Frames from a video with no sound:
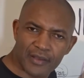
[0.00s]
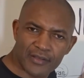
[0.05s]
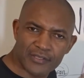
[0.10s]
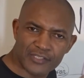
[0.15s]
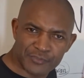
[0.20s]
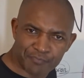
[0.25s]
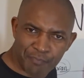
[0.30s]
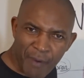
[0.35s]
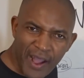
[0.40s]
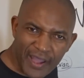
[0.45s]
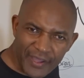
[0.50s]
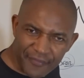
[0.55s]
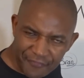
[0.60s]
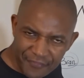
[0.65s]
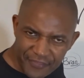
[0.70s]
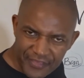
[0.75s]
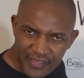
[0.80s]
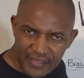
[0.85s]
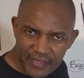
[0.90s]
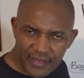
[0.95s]

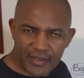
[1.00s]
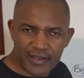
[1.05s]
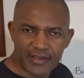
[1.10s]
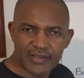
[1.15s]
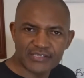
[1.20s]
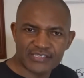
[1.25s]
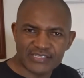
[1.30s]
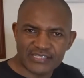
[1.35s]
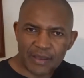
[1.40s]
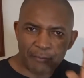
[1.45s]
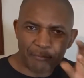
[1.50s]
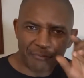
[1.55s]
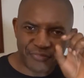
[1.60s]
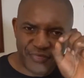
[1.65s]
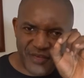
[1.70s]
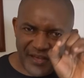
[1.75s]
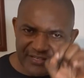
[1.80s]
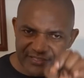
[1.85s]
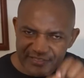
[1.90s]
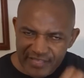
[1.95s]
spaghetti, same
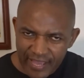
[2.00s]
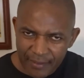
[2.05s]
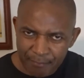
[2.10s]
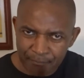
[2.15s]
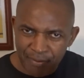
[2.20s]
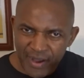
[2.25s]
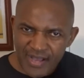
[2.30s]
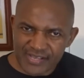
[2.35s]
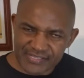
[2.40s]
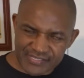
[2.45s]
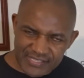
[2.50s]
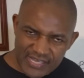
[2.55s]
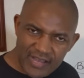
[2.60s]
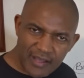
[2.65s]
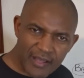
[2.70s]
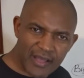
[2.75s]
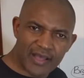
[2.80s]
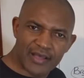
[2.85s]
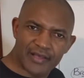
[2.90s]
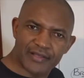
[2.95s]
things like
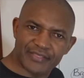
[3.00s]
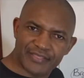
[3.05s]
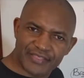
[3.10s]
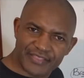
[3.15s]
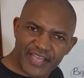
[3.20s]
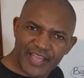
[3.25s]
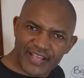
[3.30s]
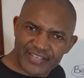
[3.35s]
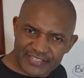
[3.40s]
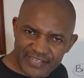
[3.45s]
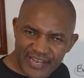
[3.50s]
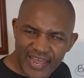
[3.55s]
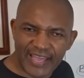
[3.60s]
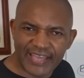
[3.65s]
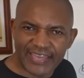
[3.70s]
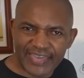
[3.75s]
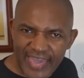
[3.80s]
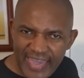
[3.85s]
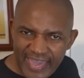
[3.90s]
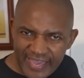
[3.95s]
pasta, things
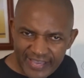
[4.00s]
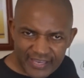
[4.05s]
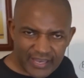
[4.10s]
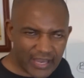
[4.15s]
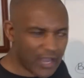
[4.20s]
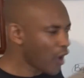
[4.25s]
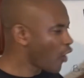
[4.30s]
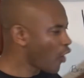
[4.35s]
like cake,